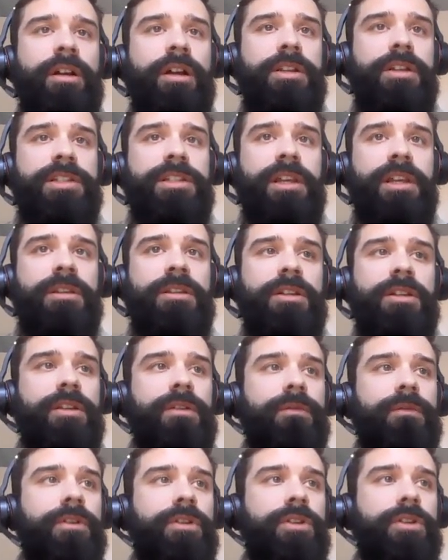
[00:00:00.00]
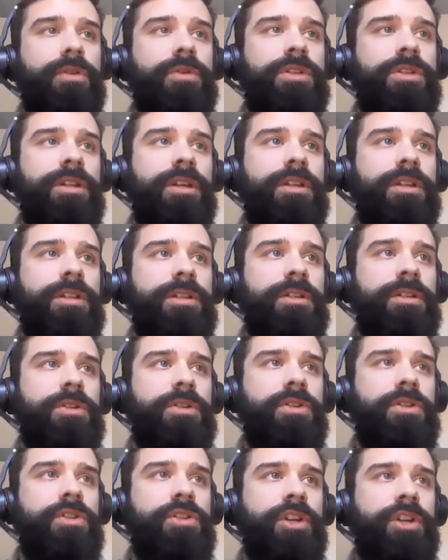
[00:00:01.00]
a slightly different use case,
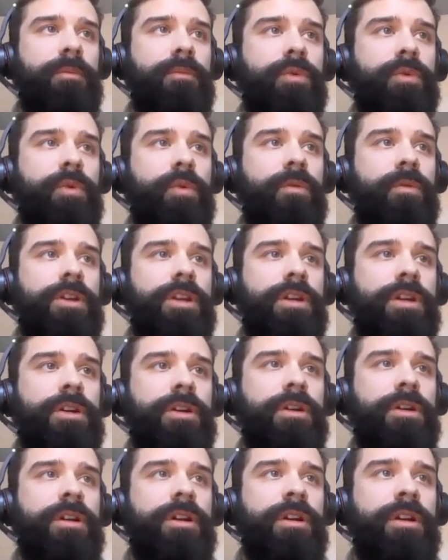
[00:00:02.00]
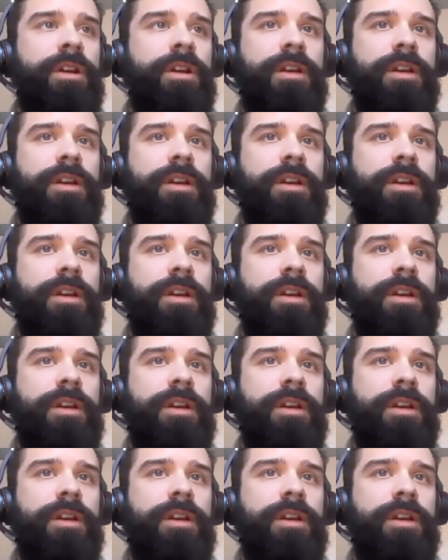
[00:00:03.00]
let's just jump over here